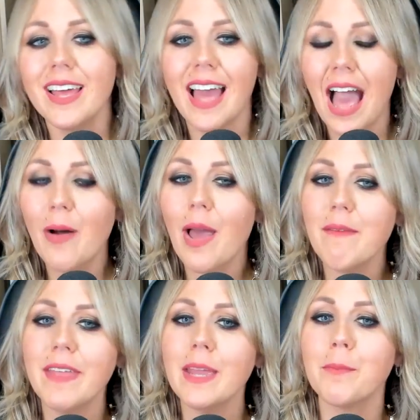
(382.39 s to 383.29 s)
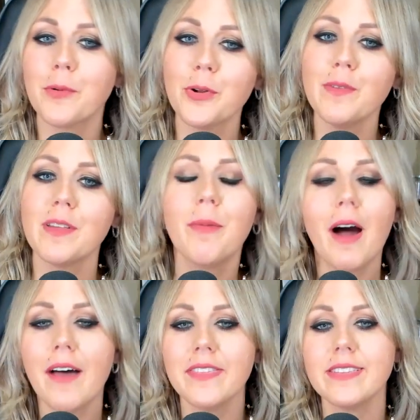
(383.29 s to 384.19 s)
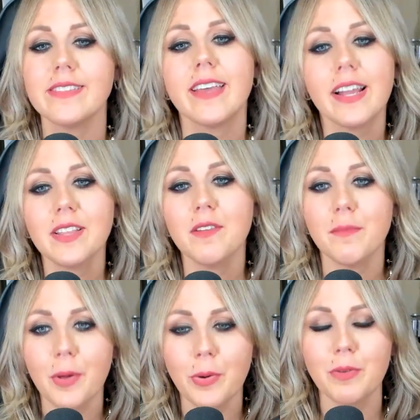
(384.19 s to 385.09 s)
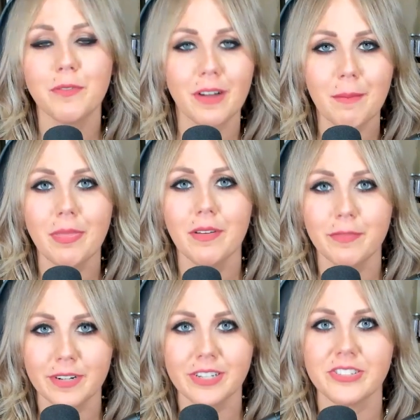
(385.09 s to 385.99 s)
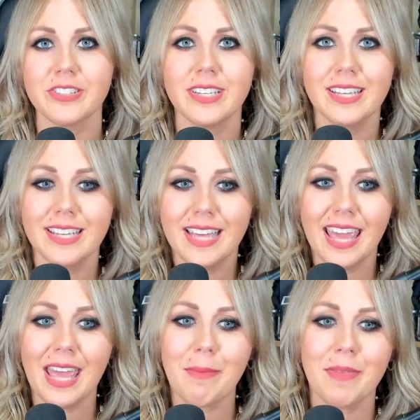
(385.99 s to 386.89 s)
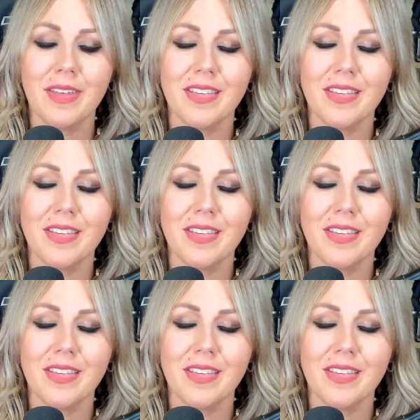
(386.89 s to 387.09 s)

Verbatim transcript: how have they improved upon the detective mode from the first game?